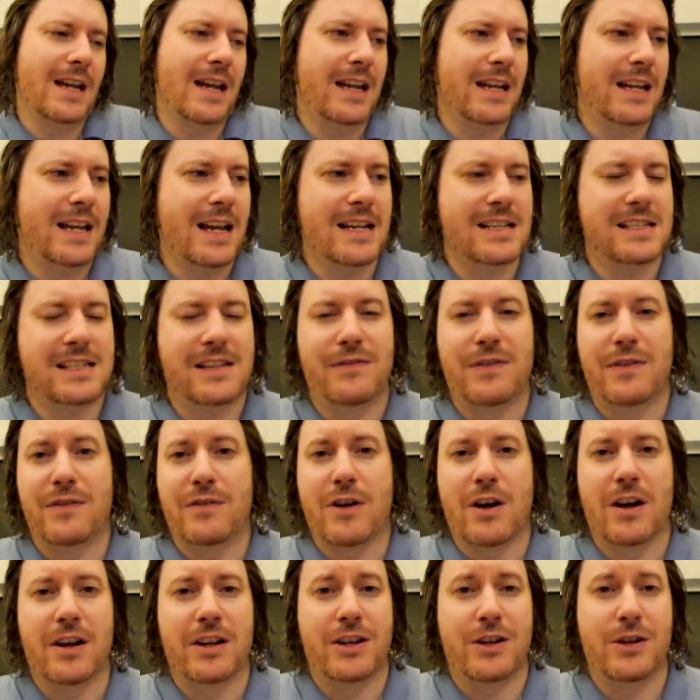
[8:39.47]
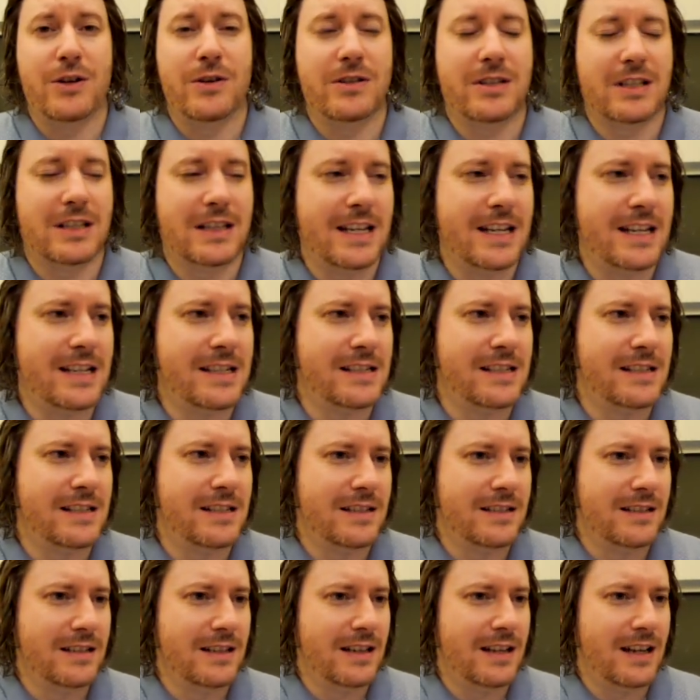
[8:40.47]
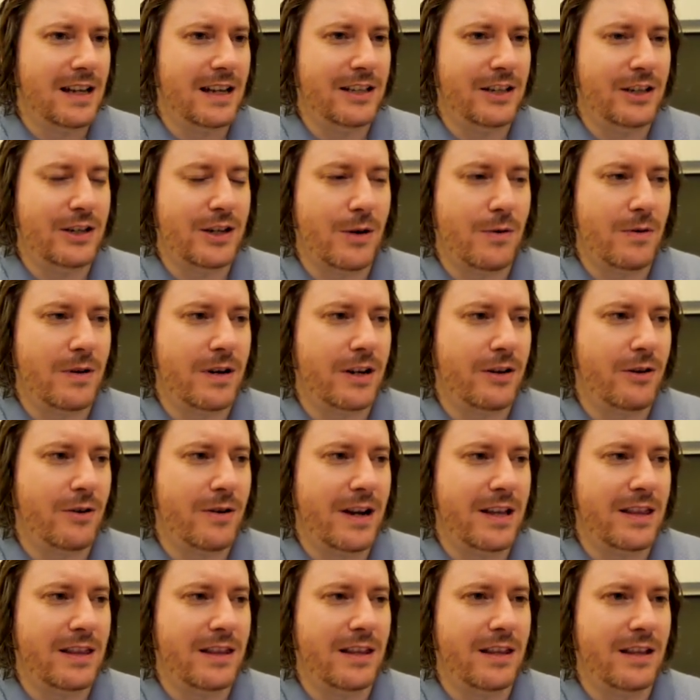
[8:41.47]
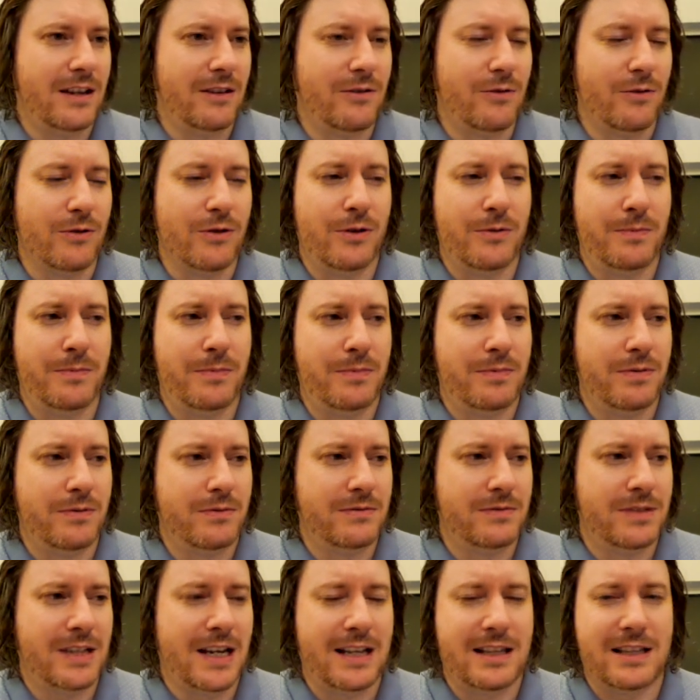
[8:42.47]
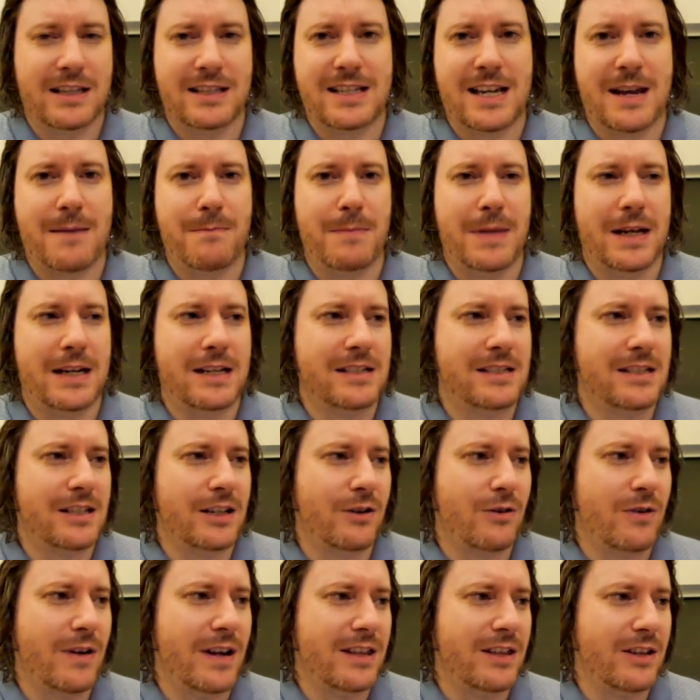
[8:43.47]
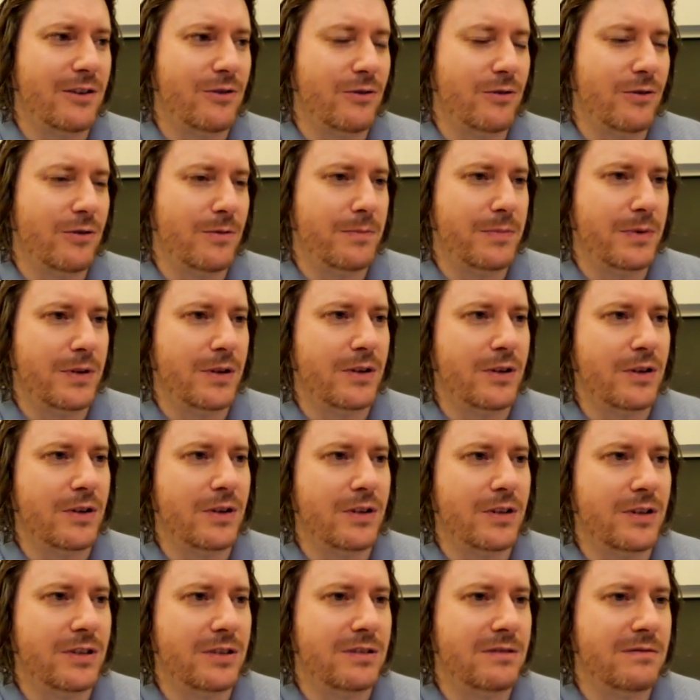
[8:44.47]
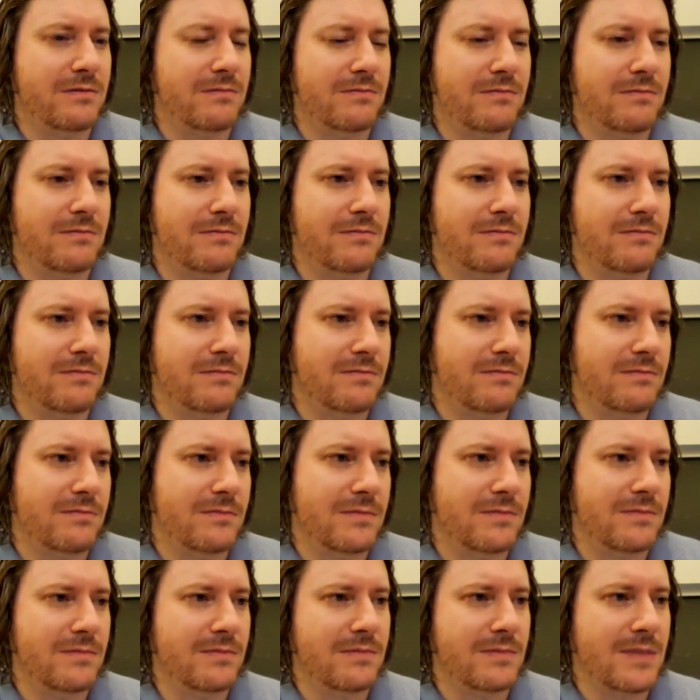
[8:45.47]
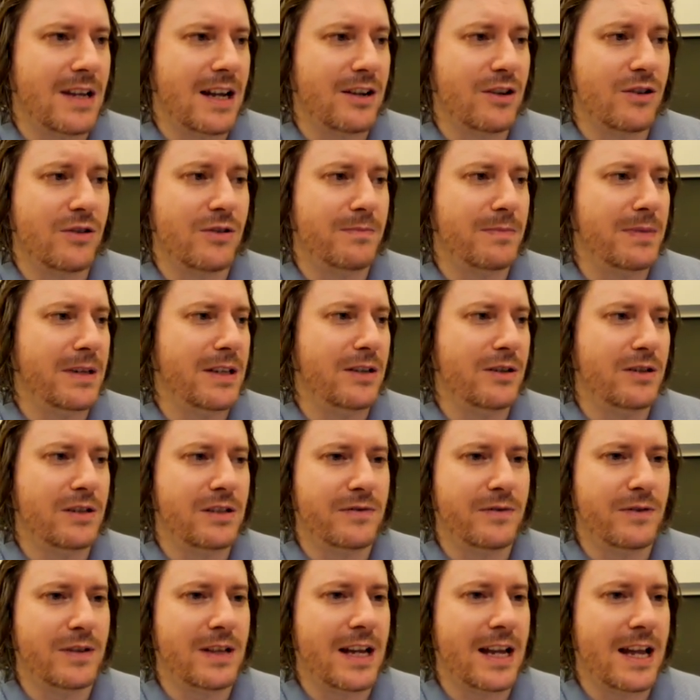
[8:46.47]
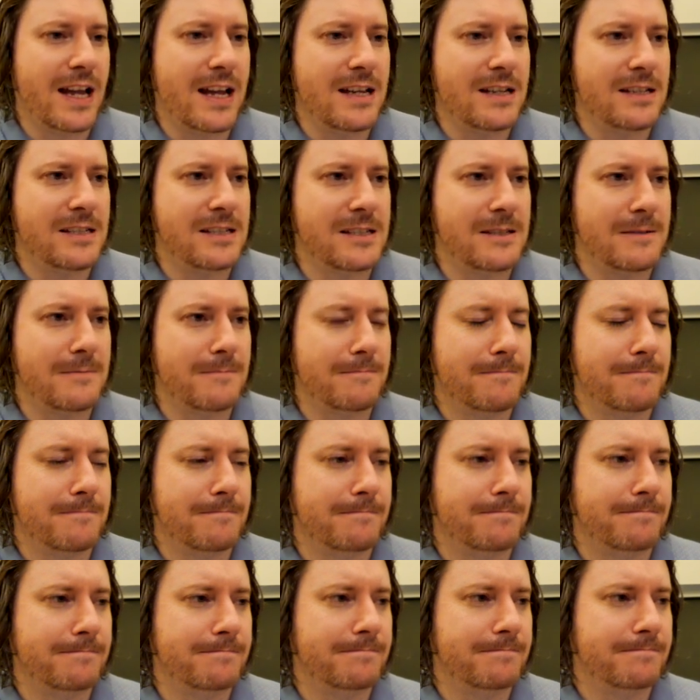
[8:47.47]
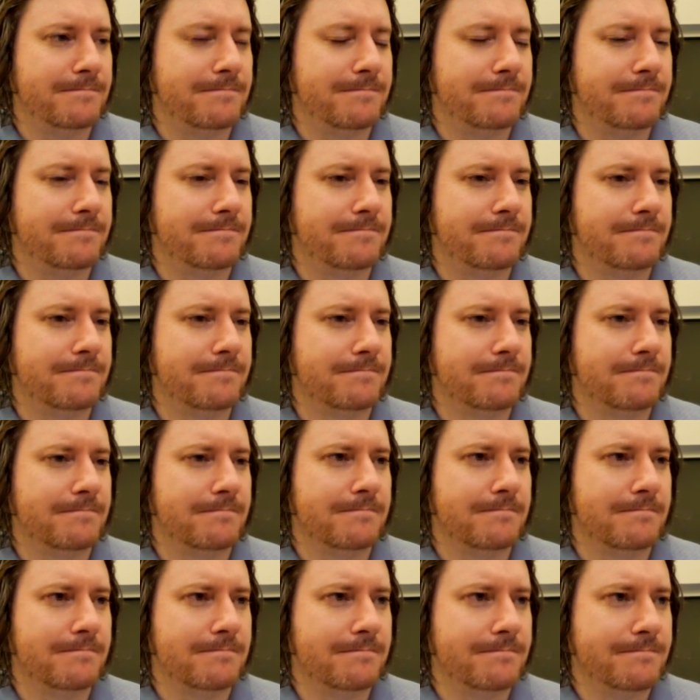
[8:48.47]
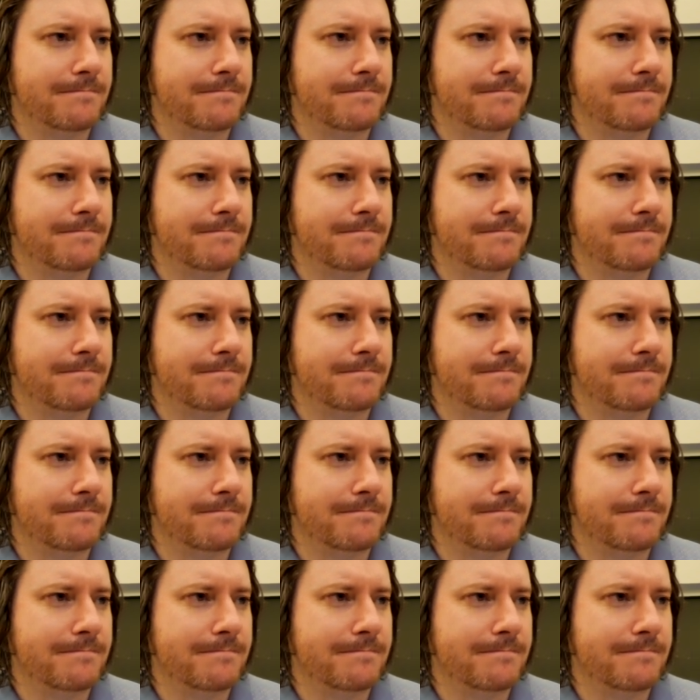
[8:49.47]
guess if you've got a huge list and you don't want to create the group, take the 10 minutes to create the group, you could, that could be useful, I guess. A text post.